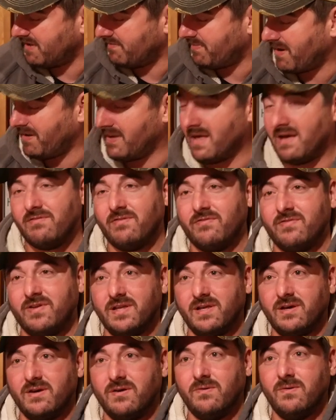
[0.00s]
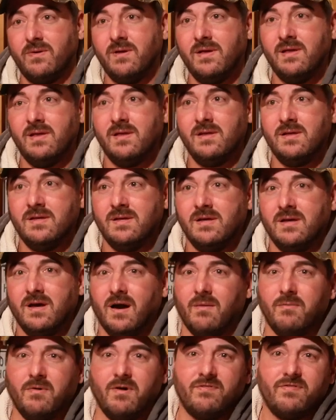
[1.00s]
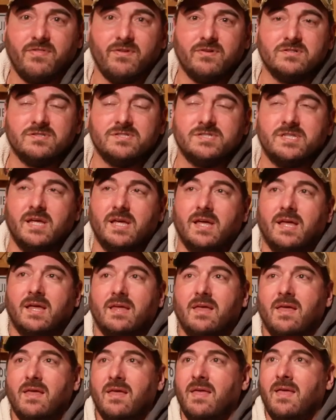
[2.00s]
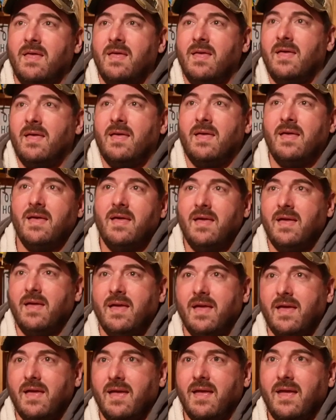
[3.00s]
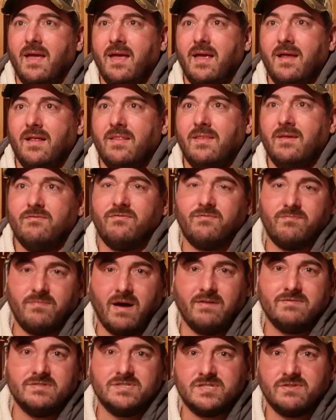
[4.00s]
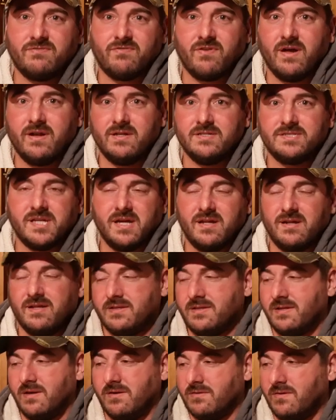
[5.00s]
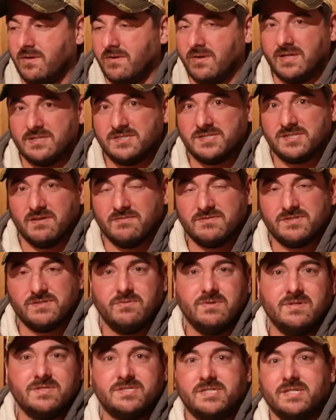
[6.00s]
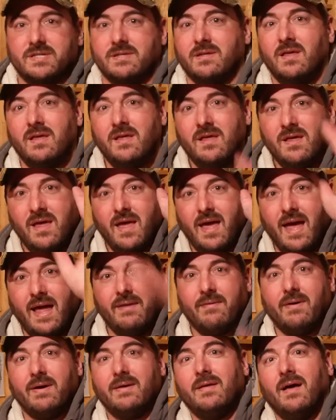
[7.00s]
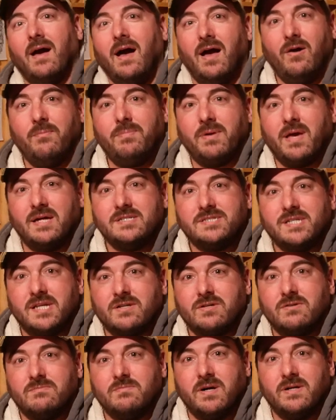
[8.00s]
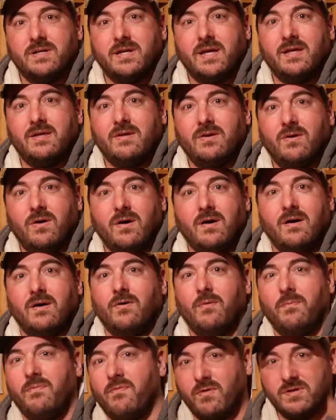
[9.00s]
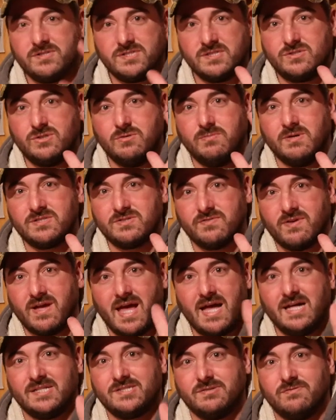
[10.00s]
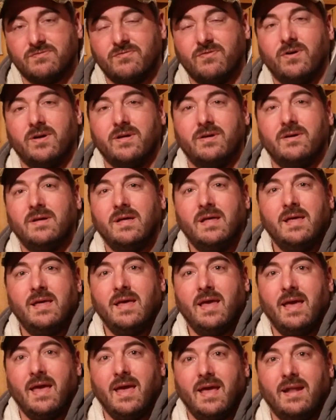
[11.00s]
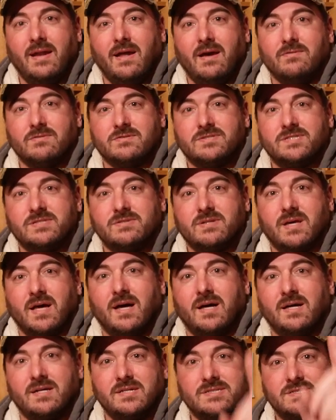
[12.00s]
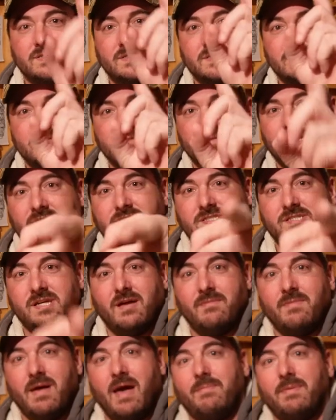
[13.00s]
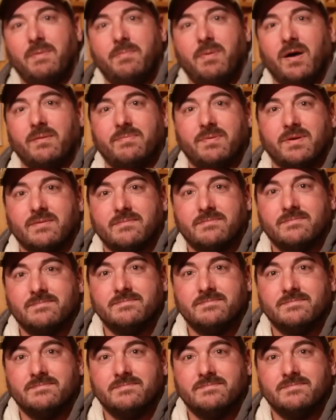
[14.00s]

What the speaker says: I'll probably have a video. I'm off Thursday. And then, obviously, Friday, Saturday, you know, all that stuff. So, we'll see. Anyway, I hope you guys had a good Monday. Hope it wasn't too much of a hassle for you. And I will see you guys next time. Happy piping.